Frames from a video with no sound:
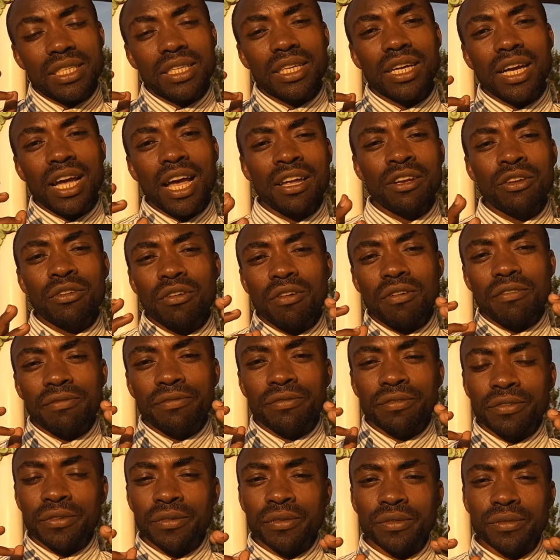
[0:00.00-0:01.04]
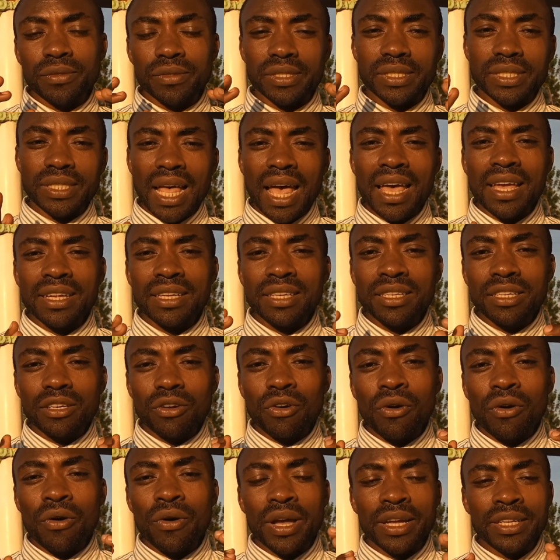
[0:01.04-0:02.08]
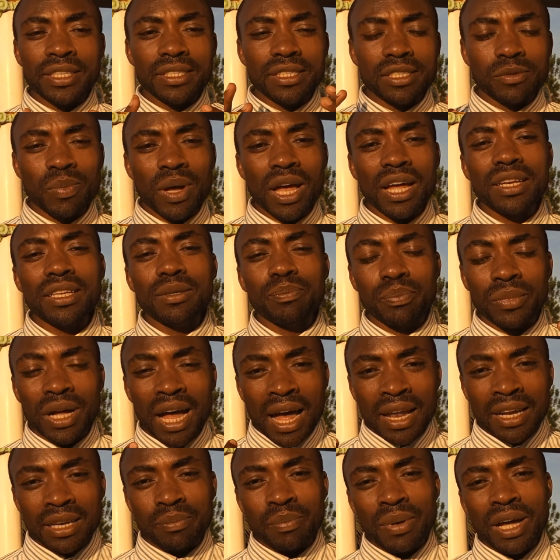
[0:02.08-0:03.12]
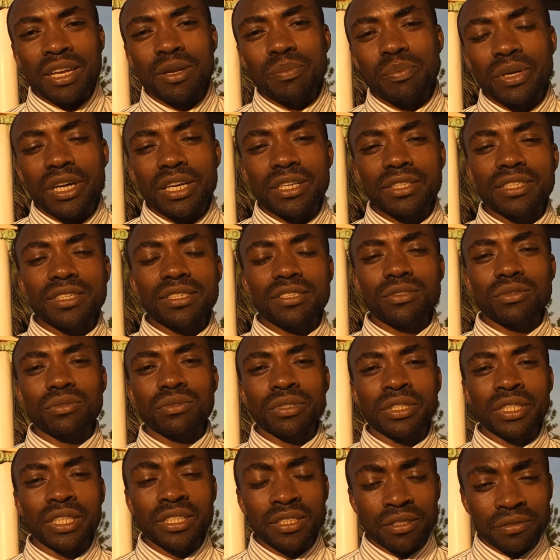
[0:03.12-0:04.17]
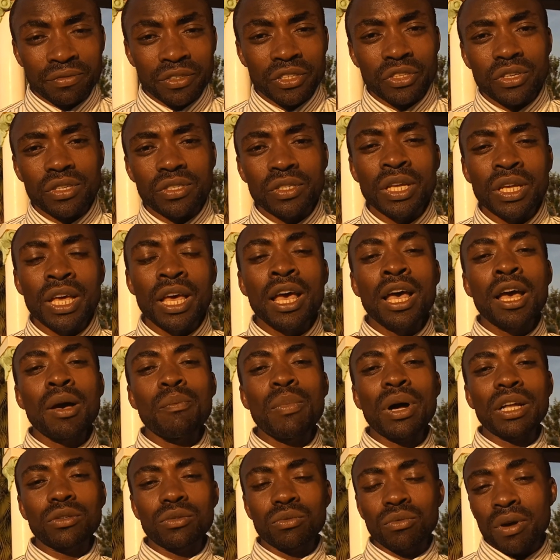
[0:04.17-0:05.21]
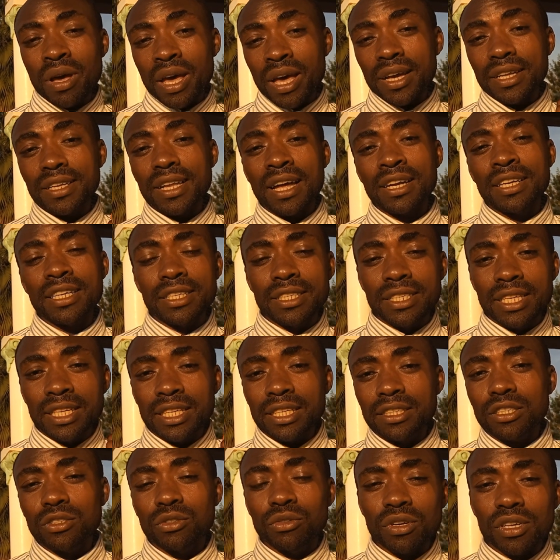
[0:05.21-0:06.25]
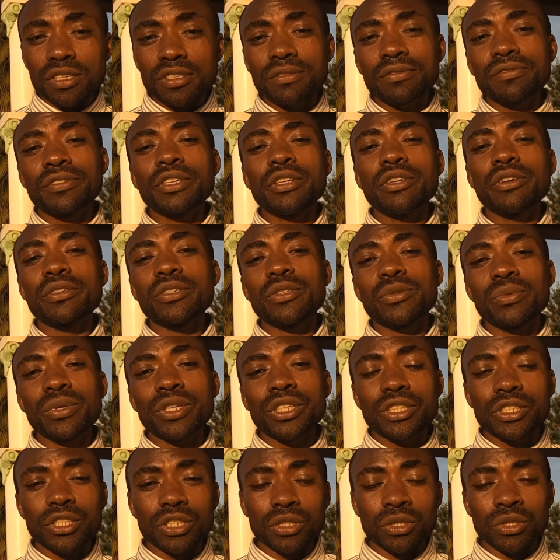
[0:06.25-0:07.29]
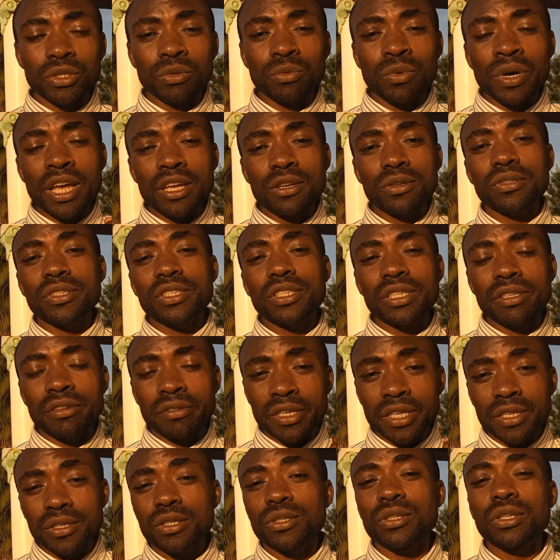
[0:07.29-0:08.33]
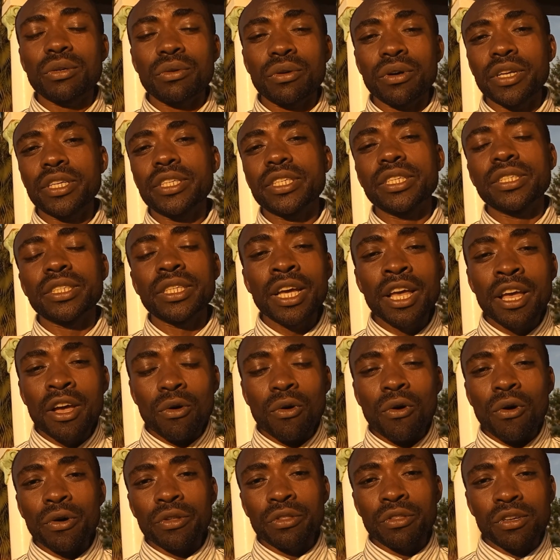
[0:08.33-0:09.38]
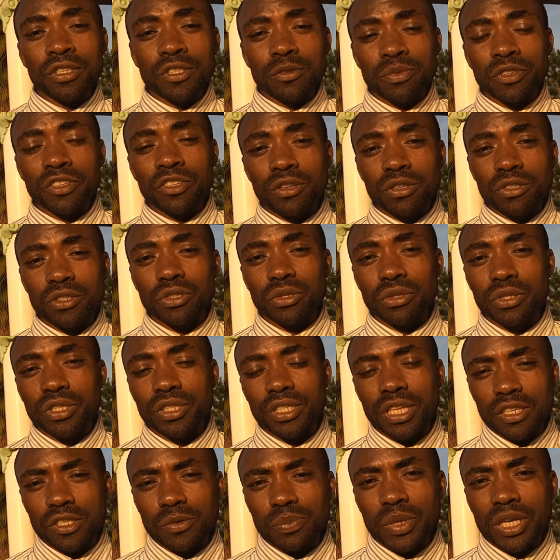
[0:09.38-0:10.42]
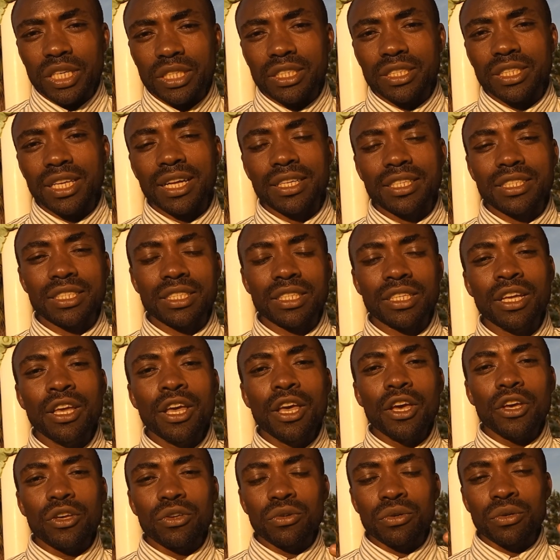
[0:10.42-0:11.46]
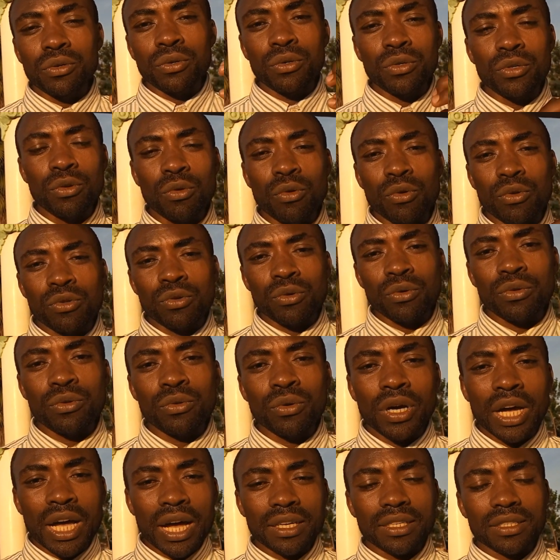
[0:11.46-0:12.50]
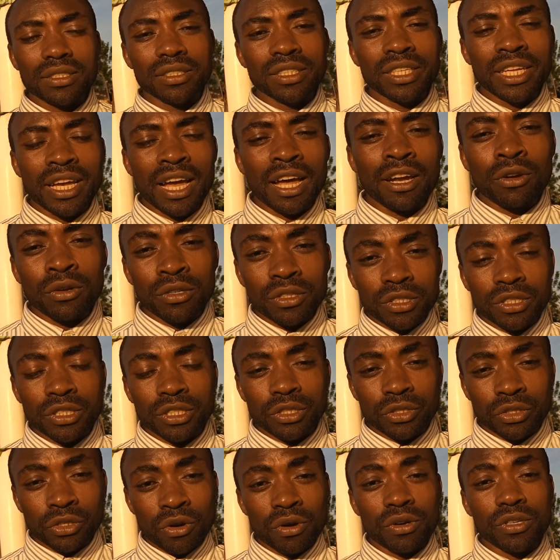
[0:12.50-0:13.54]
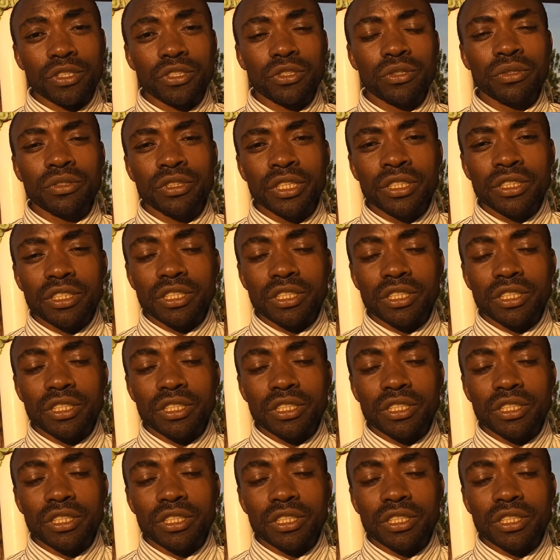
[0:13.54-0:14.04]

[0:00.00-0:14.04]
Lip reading: kind of sign, or it's bad and bad practice to delete videos. But go ahead and delete those videos where you see reuse the content, or those videos you suspect that you got, they are not yours, you didn't